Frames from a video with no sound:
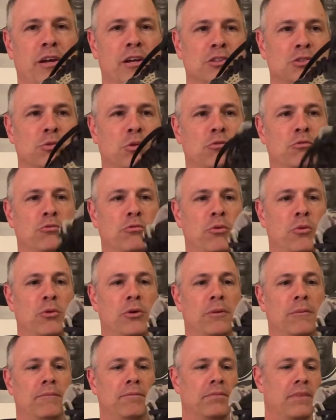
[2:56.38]
Air Jordan
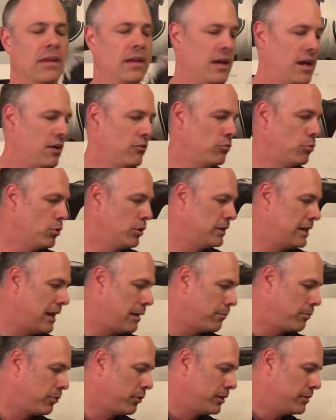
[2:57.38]
4. I've worn
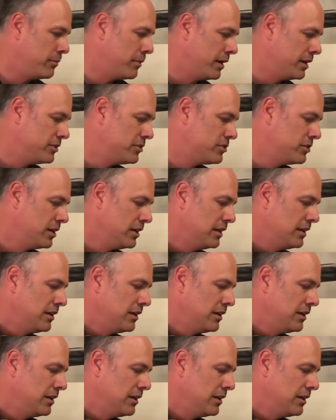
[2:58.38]
that pretty much